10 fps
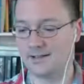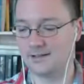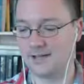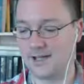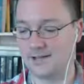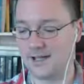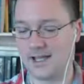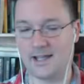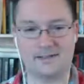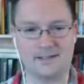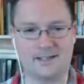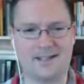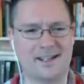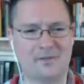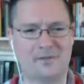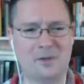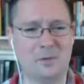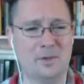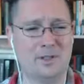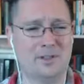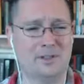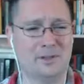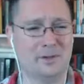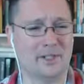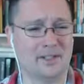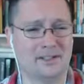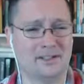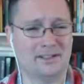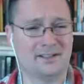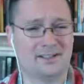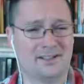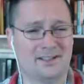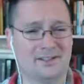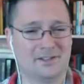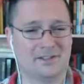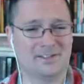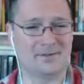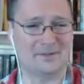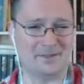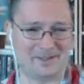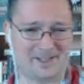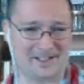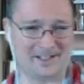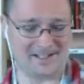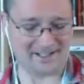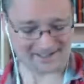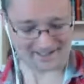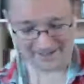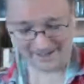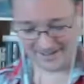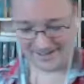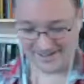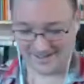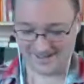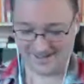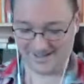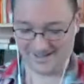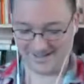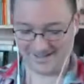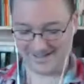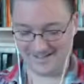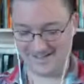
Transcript: Yeah. I hate seeing it, and I feel weird doing it. It just feels kind of icky. Is